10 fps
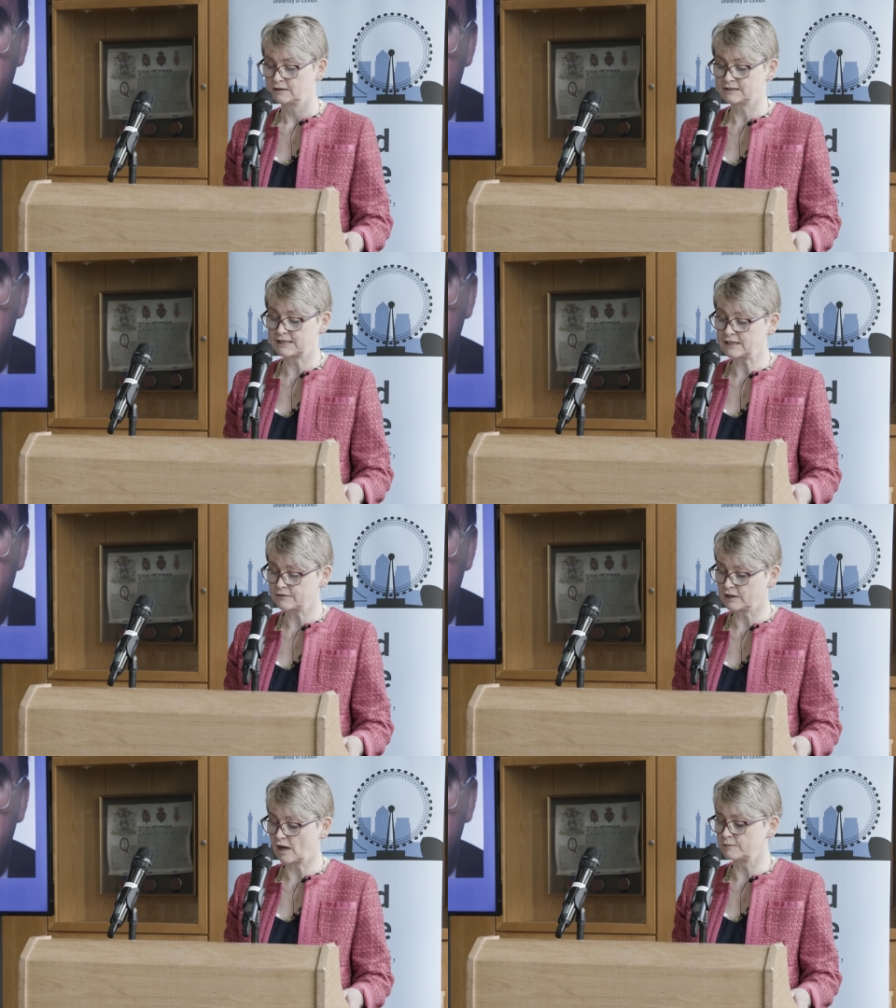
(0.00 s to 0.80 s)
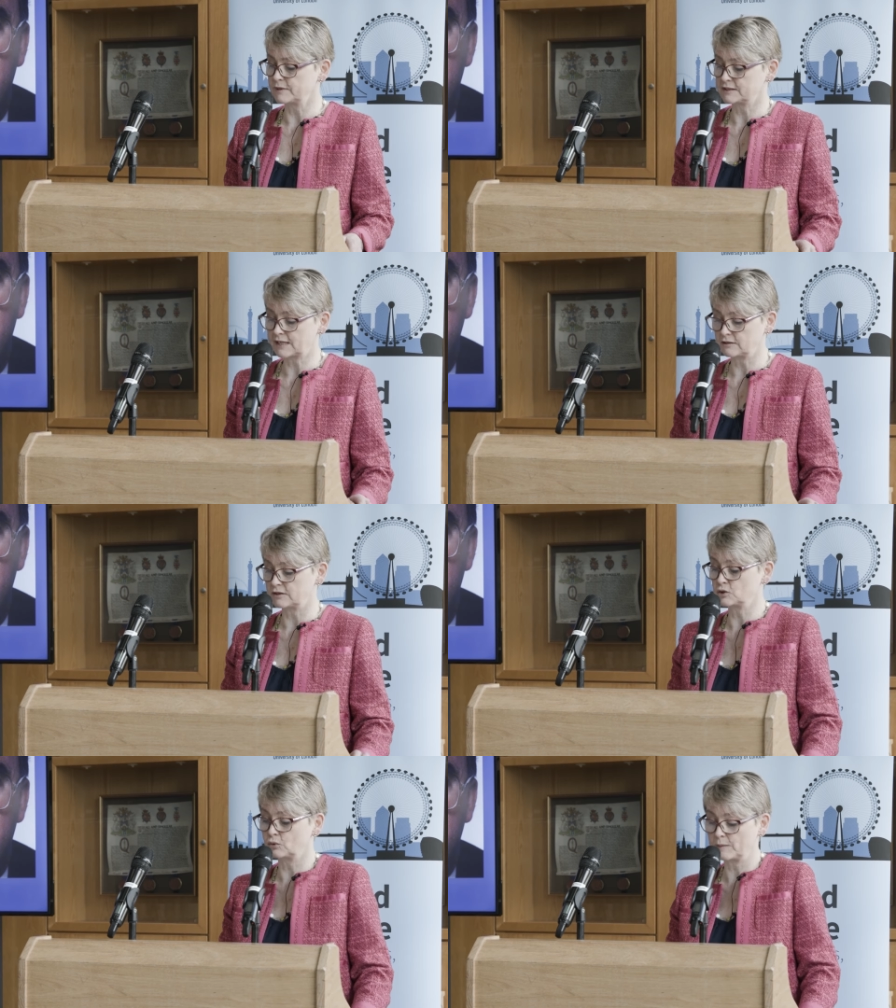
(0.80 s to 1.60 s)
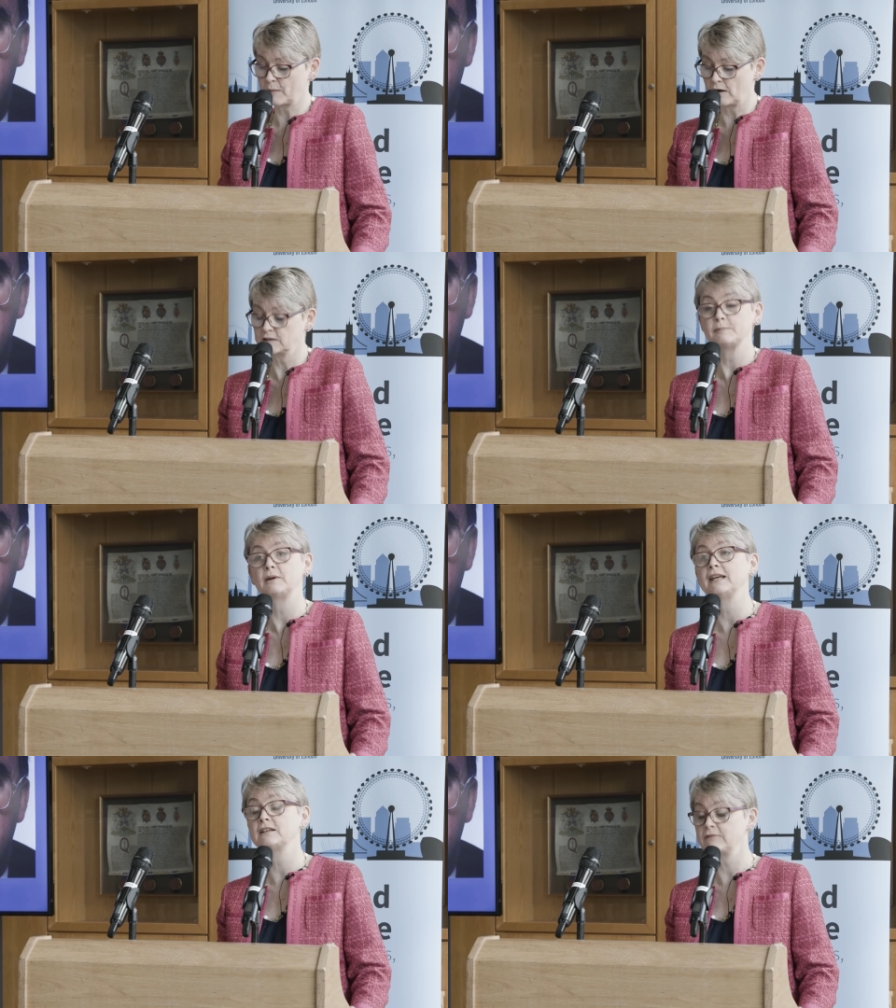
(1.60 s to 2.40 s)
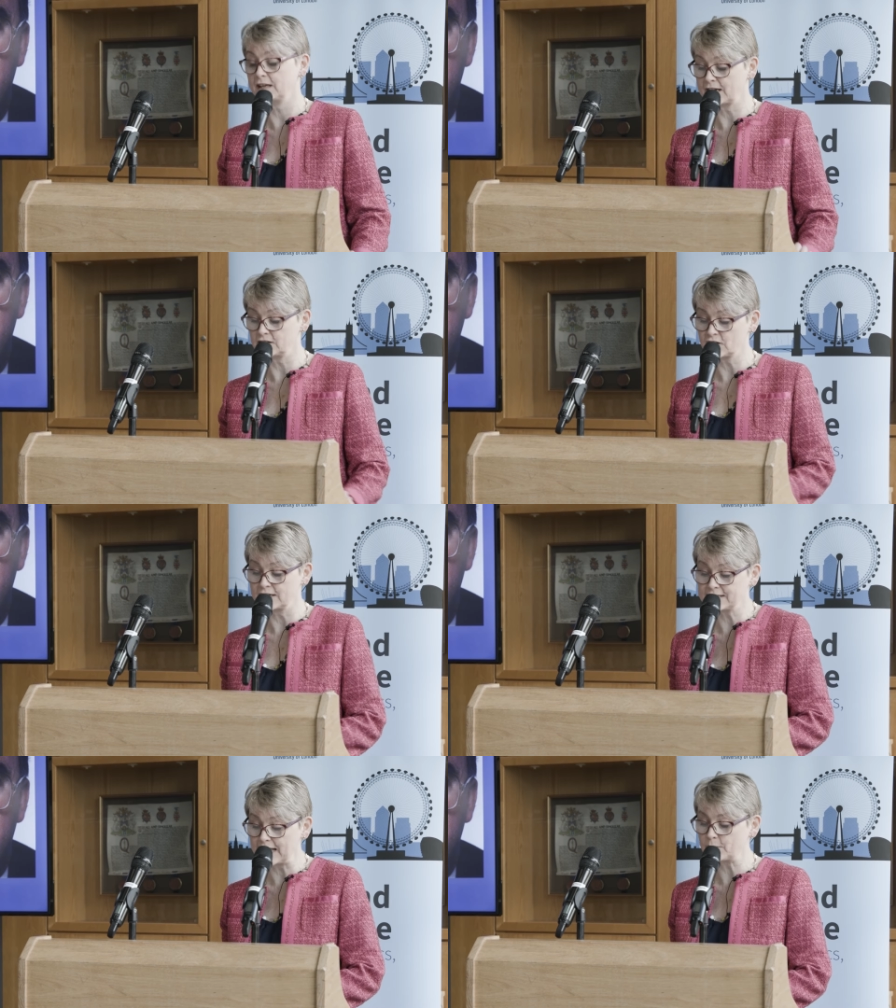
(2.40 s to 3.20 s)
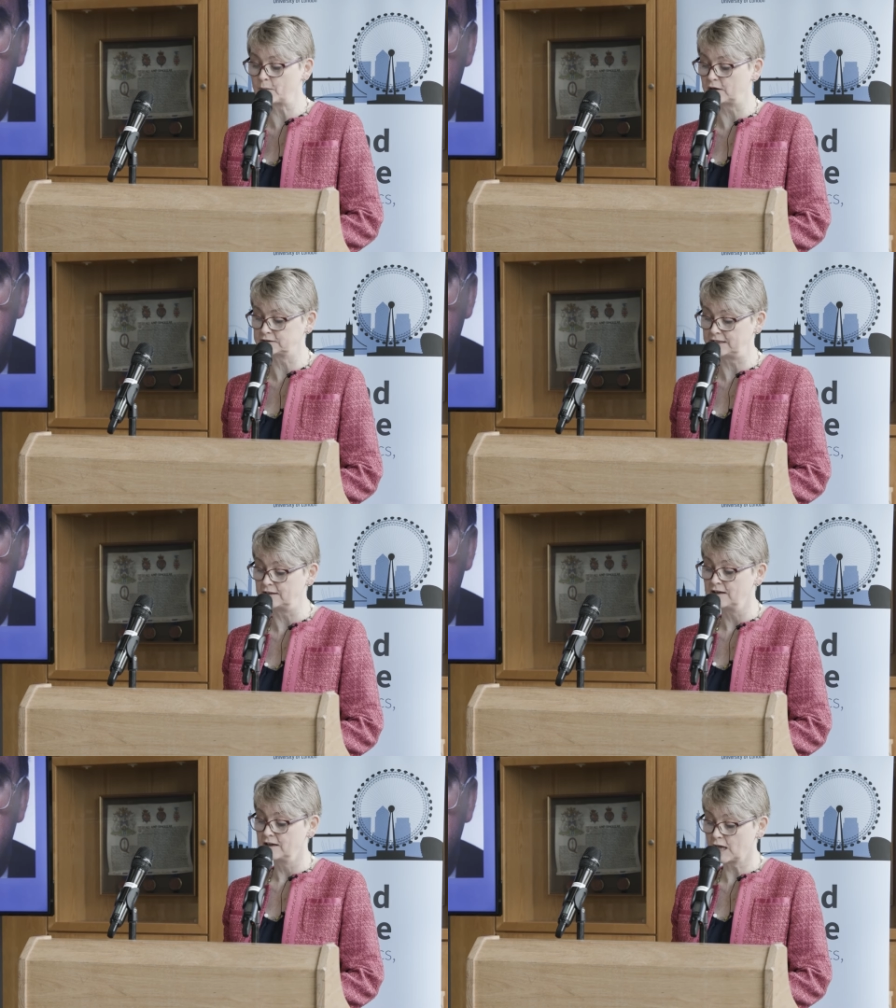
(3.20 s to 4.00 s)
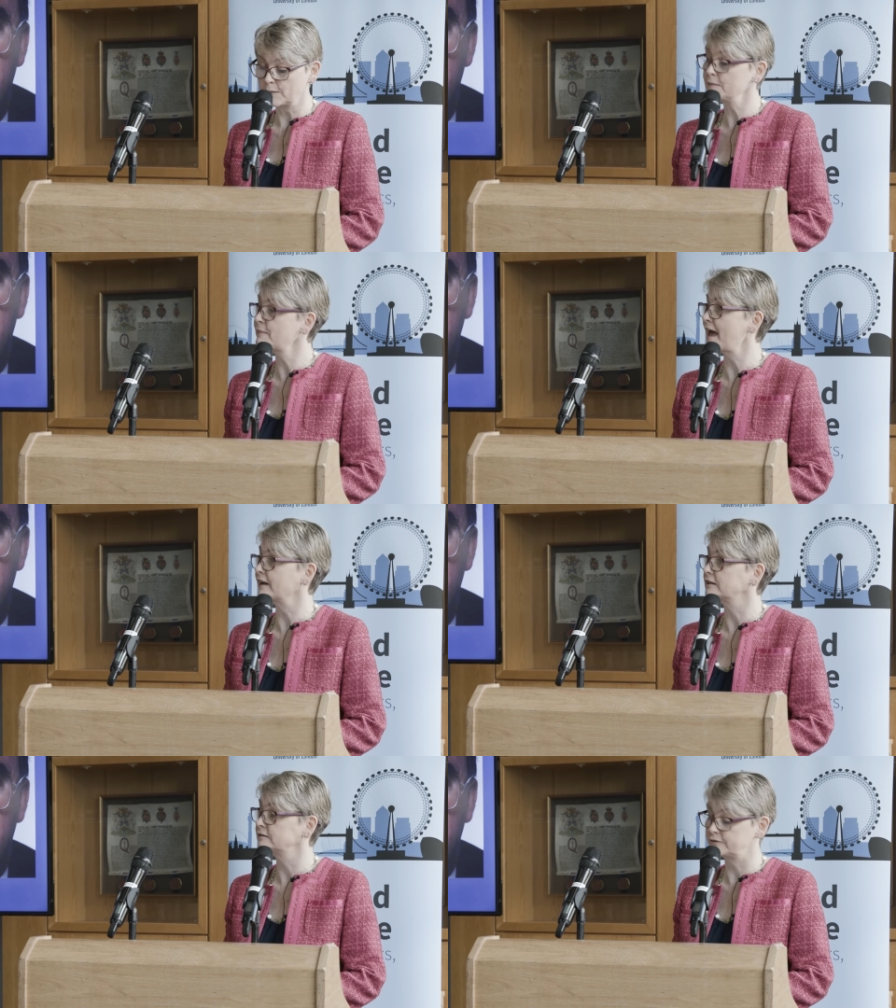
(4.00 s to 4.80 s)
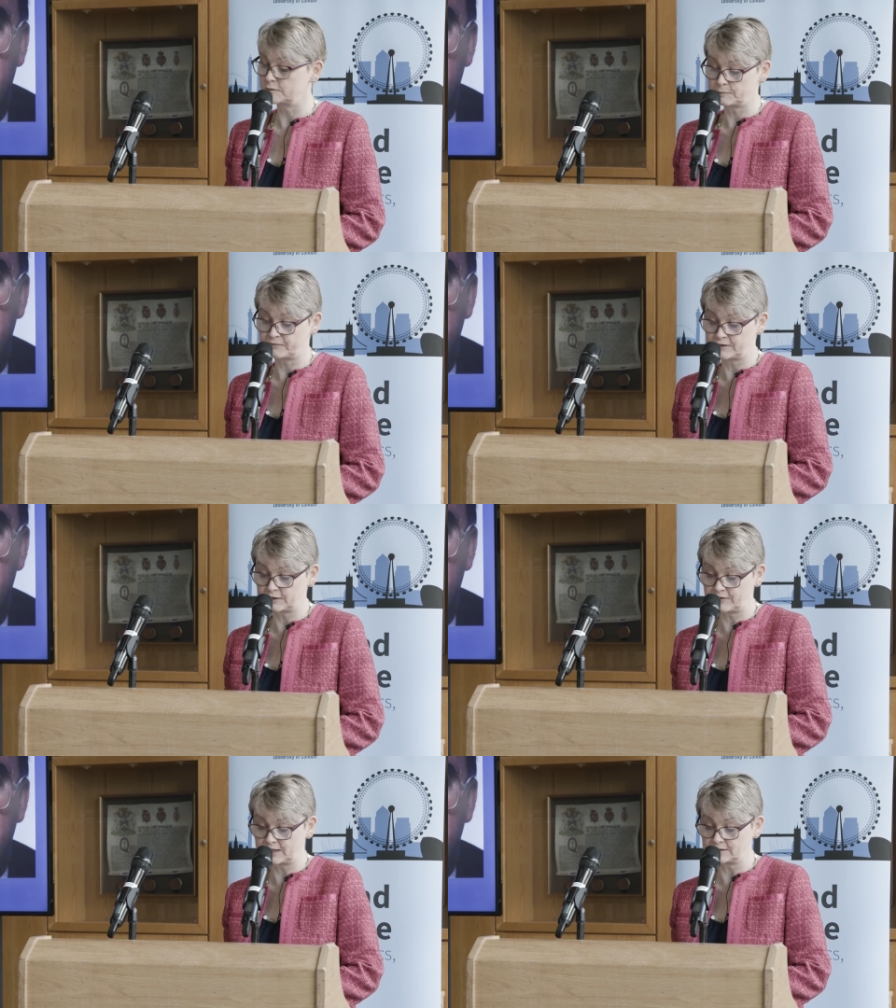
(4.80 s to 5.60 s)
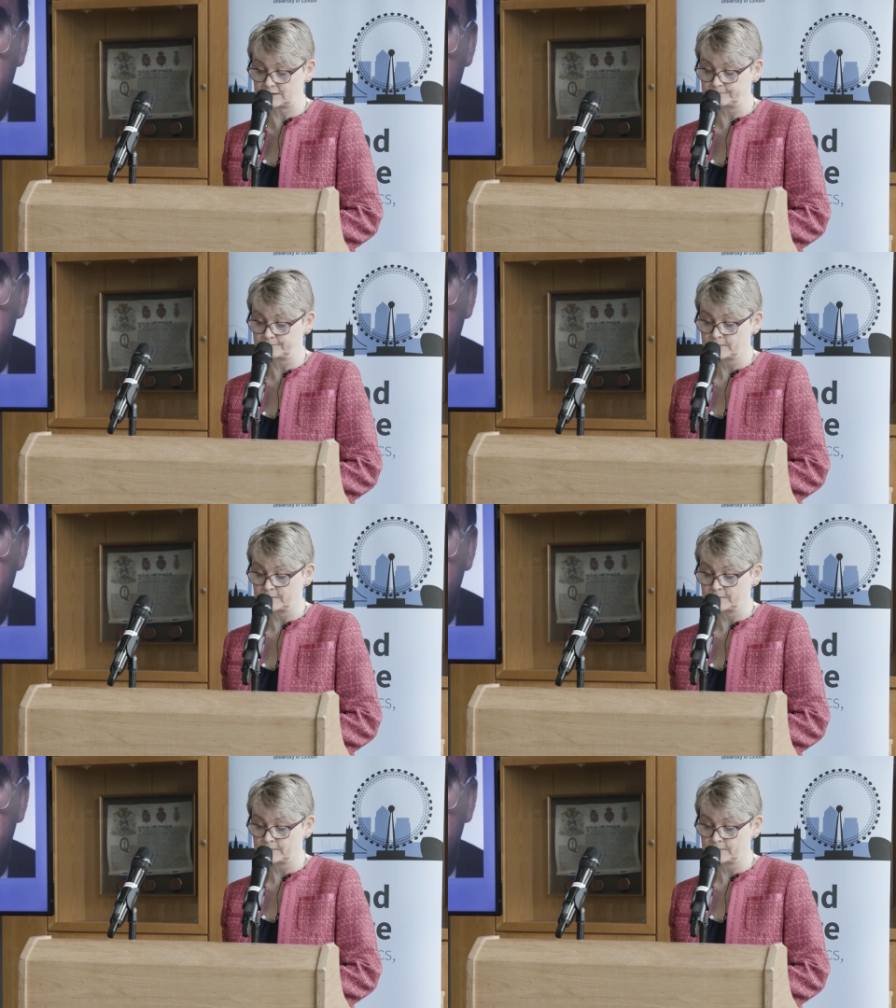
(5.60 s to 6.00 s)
the state of the government, the state of the Tory party, but in a re energised Labour Party coming back from de defeat.